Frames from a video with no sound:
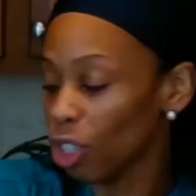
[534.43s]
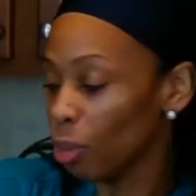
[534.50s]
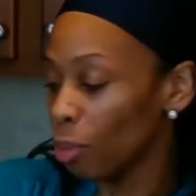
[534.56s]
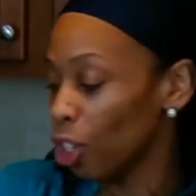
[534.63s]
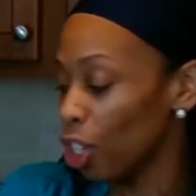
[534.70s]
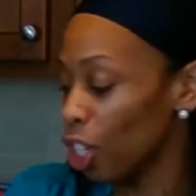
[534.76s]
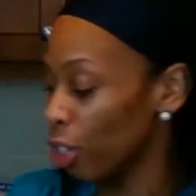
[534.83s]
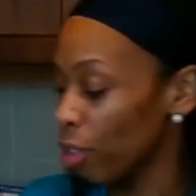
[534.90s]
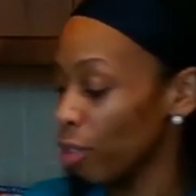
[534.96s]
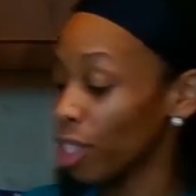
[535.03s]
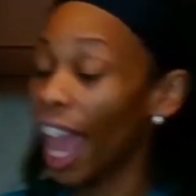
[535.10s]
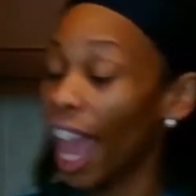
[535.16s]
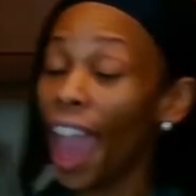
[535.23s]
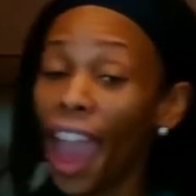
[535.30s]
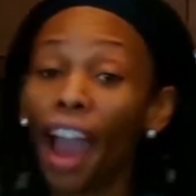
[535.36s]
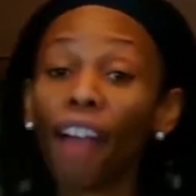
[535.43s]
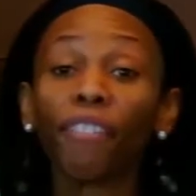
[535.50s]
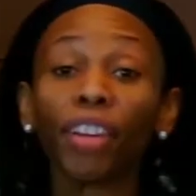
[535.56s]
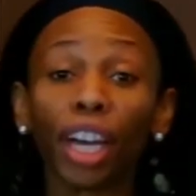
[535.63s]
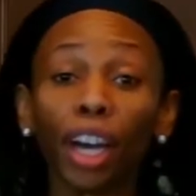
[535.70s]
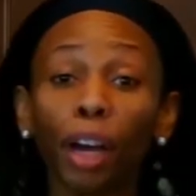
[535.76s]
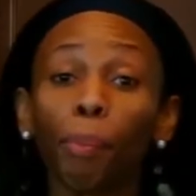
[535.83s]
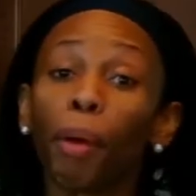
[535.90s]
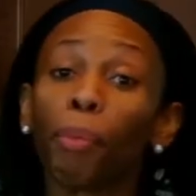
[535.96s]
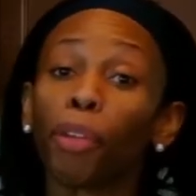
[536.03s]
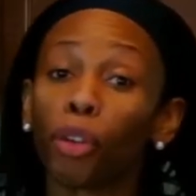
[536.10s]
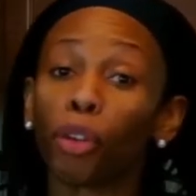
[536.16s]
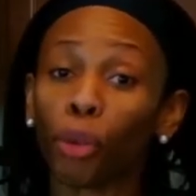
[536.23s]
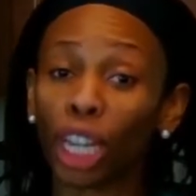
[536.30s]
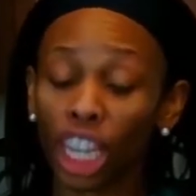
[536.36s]
So I'm going to use a 1/2 cup of
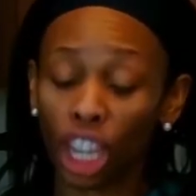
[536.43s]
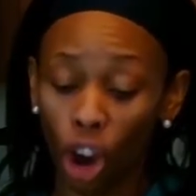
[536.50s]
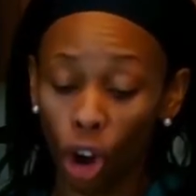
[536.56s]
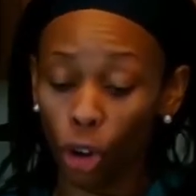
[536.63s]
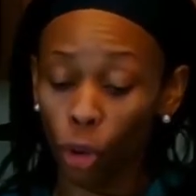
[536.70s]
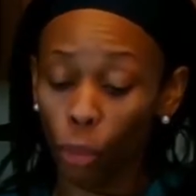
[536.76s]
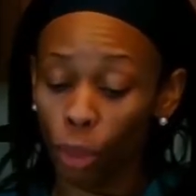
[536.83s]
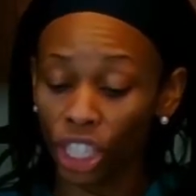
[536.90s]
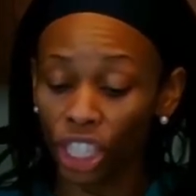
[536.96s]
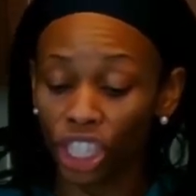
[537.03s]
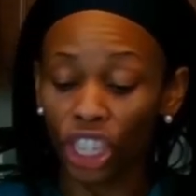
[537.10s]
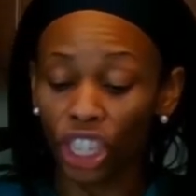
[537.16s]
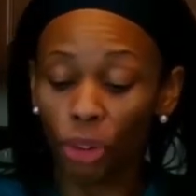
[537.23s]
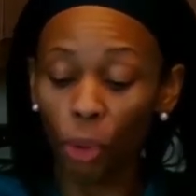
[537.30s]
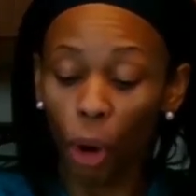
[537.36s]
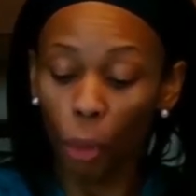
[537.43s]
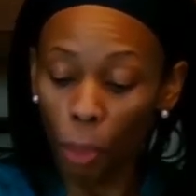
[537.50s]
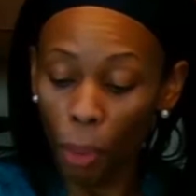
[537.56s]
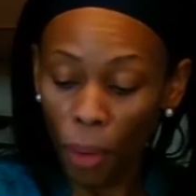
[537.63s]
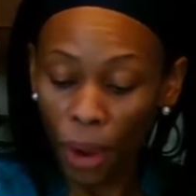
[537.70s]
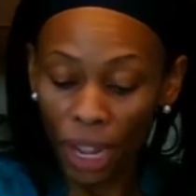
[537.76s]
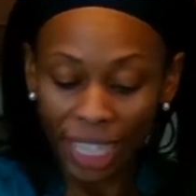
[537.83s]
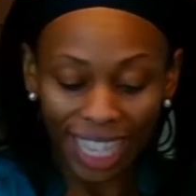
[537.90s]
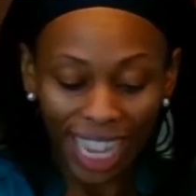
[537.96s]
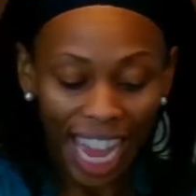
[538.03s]
the Greek yogurt, which is 0 points,